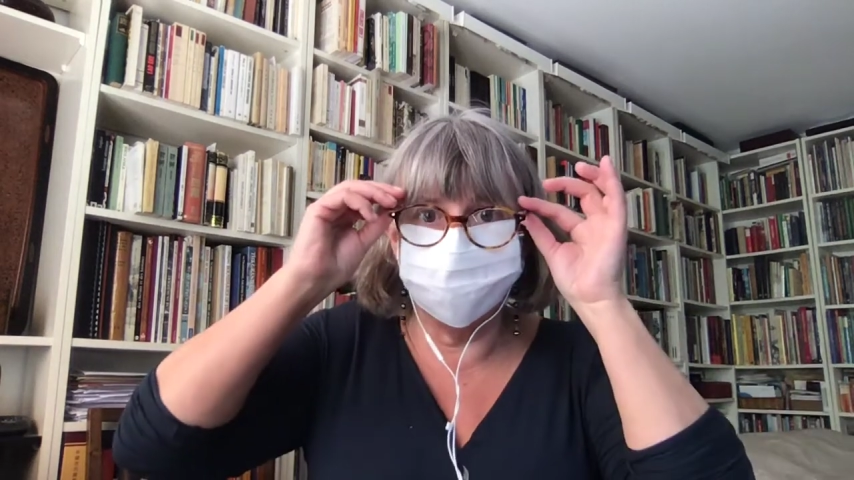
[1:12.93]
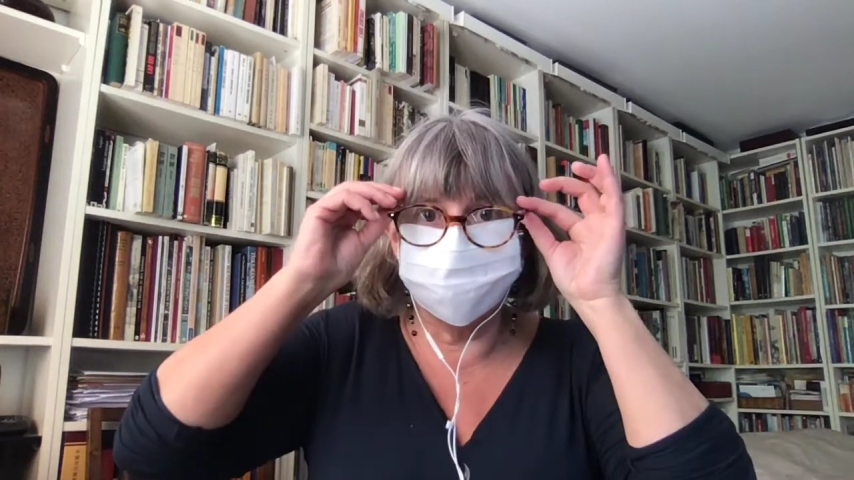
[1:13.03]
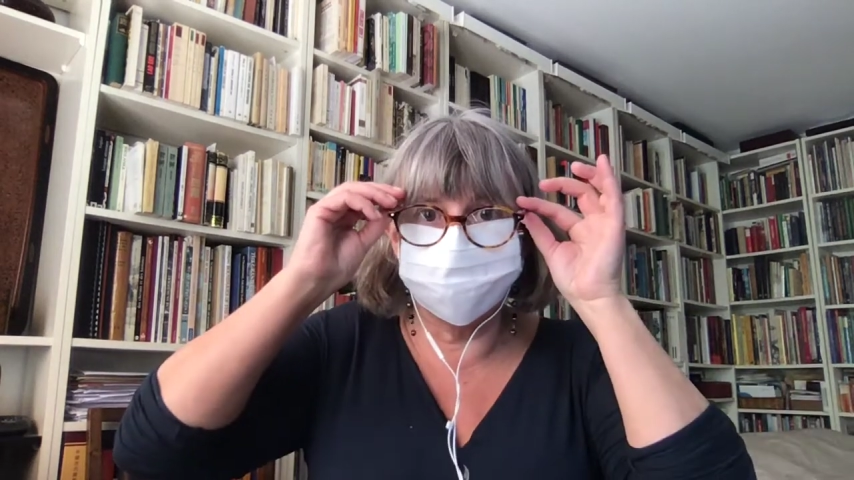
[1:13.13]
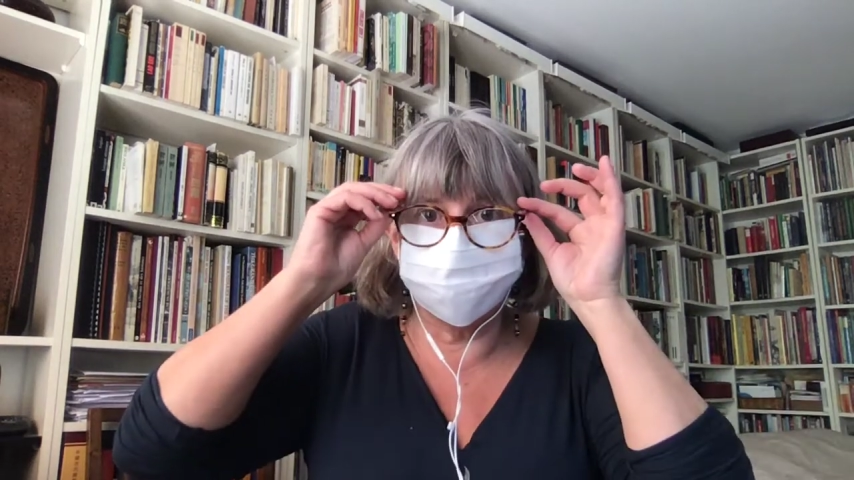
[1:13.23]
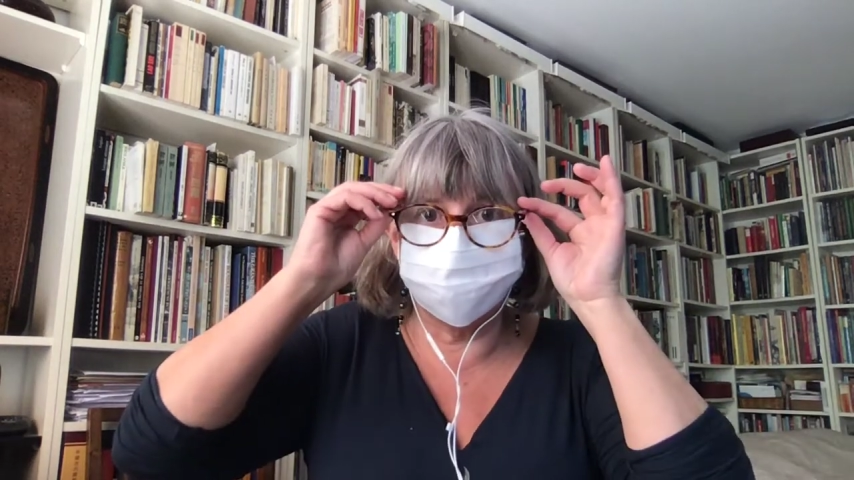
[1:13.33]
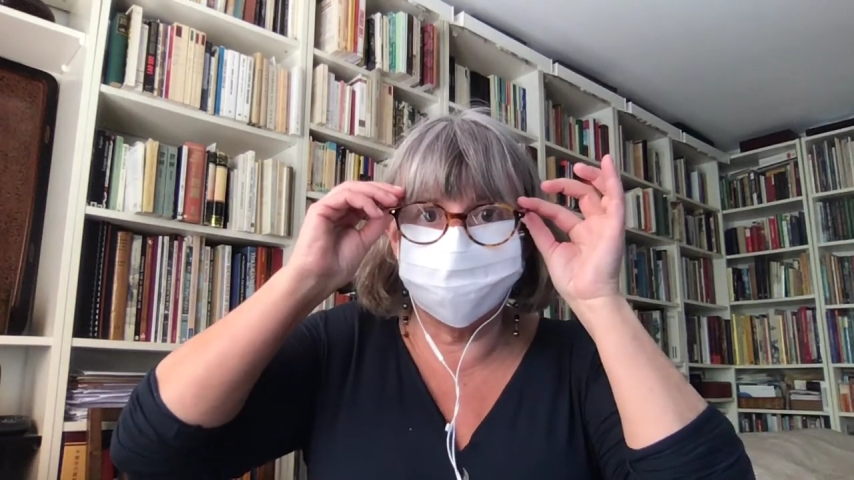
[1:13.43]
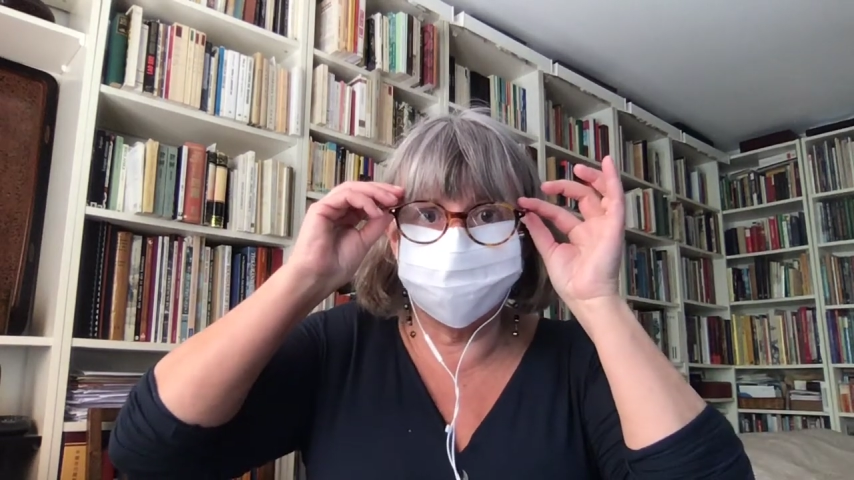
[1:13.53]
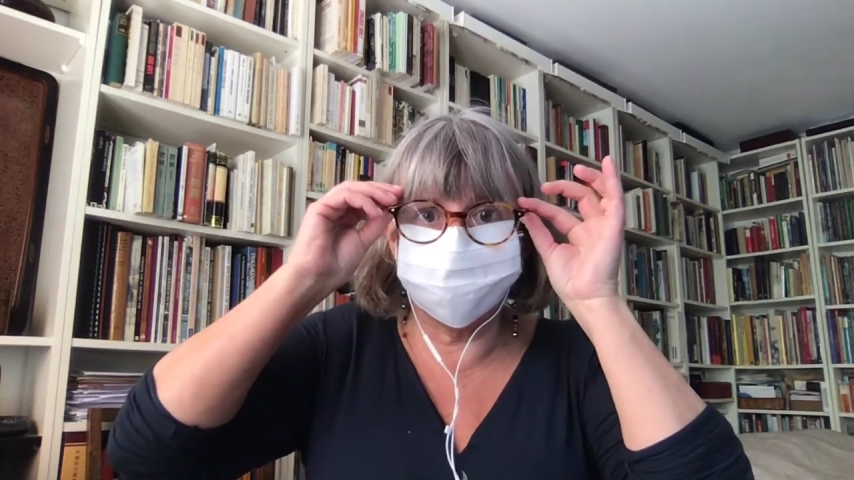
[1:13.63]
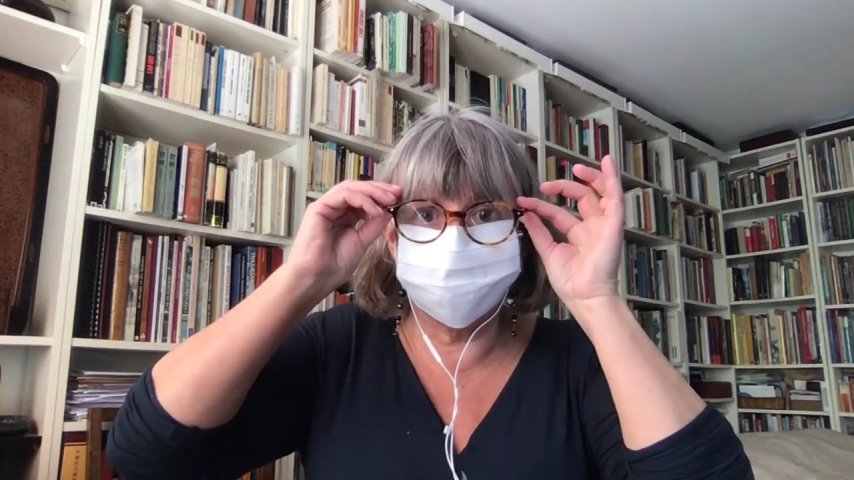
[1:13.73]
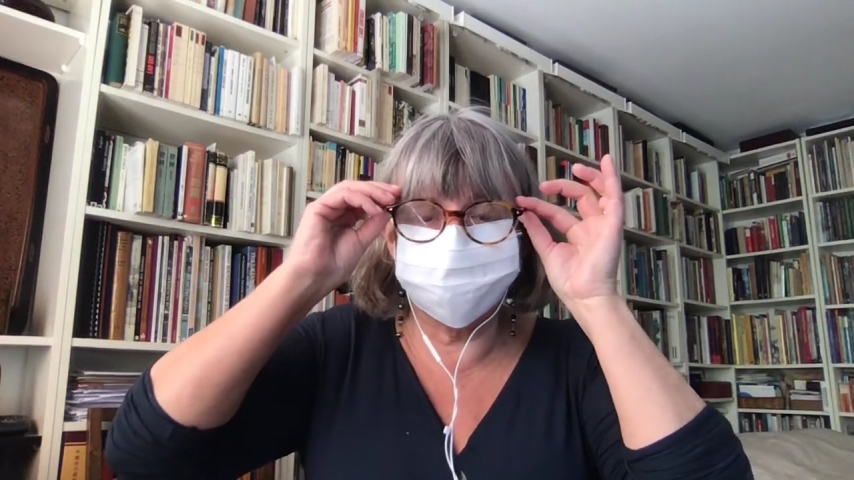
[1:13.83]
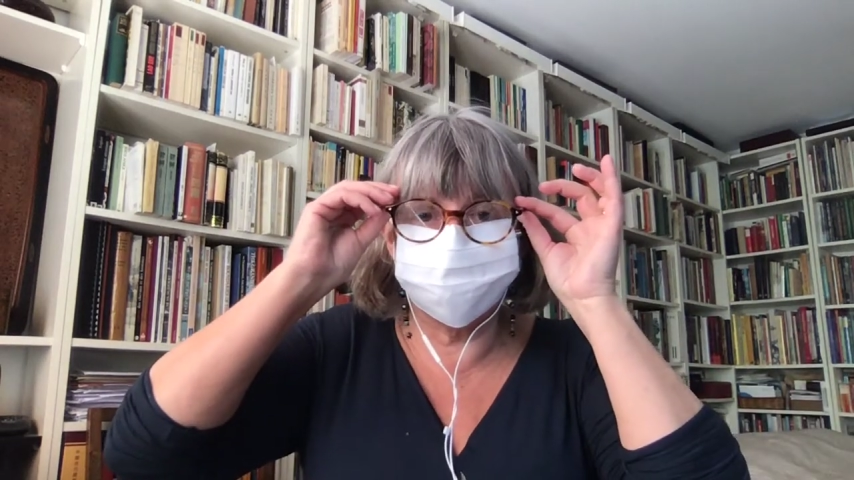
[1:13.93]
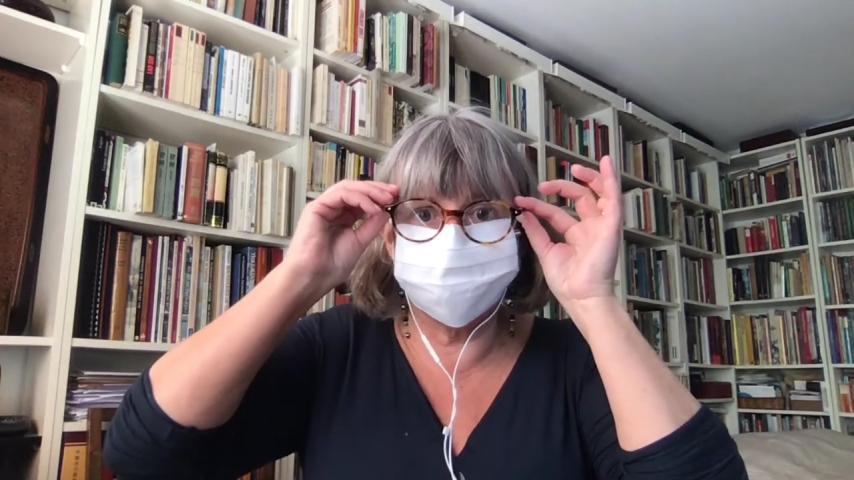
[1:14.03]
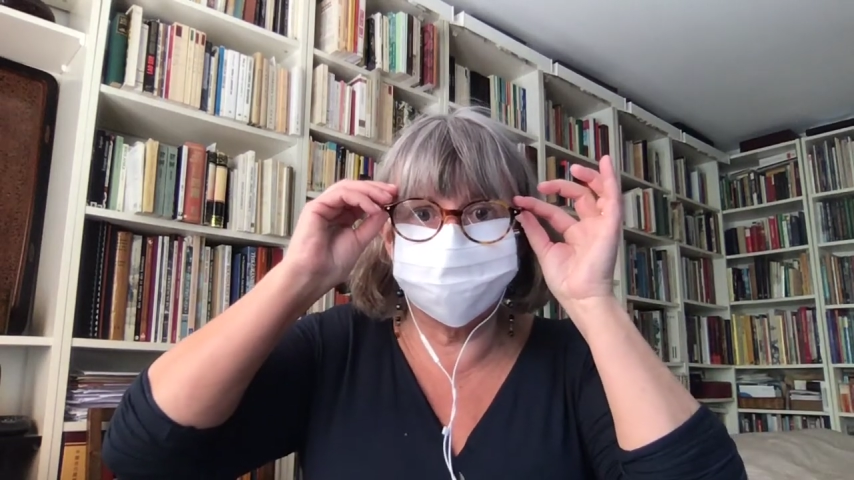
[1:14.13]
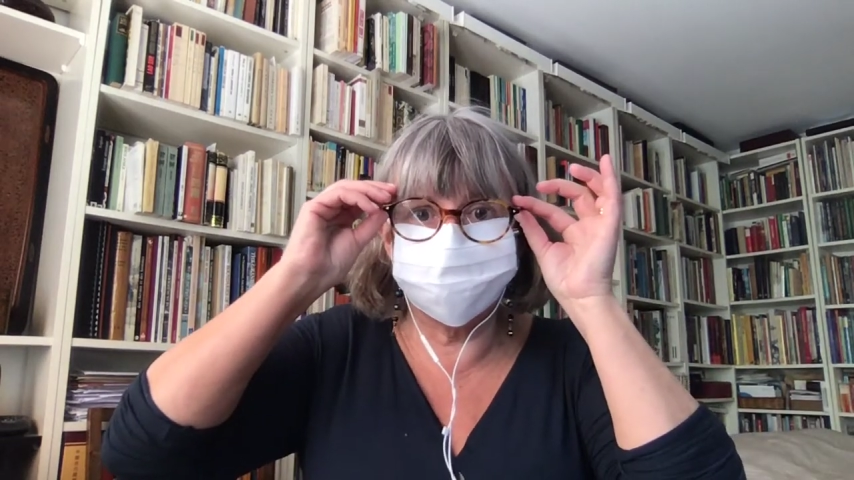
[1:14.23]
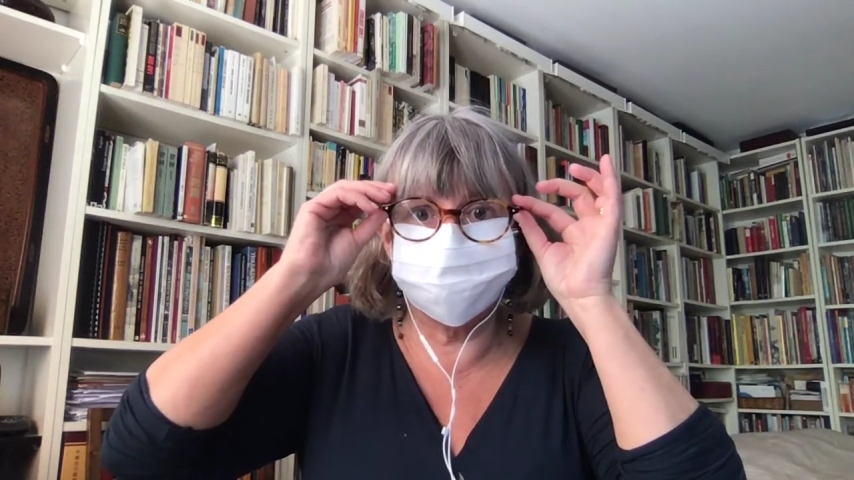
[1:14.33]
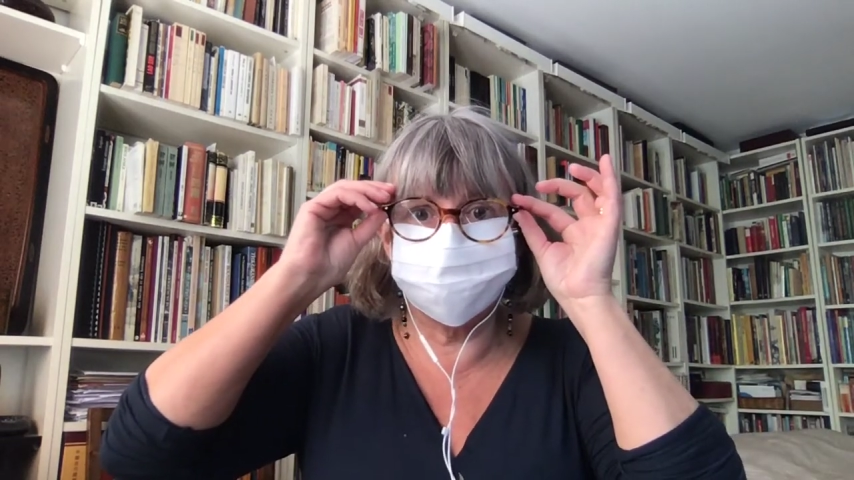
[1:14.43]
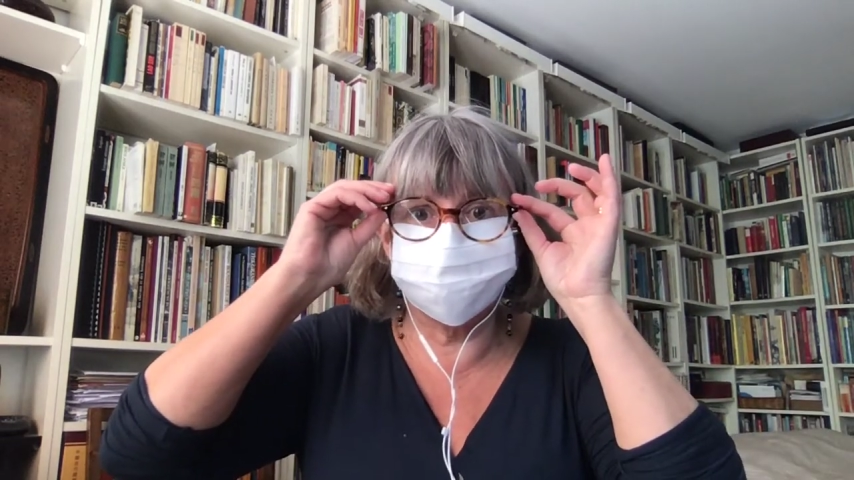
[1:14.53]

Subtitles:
So I have to choose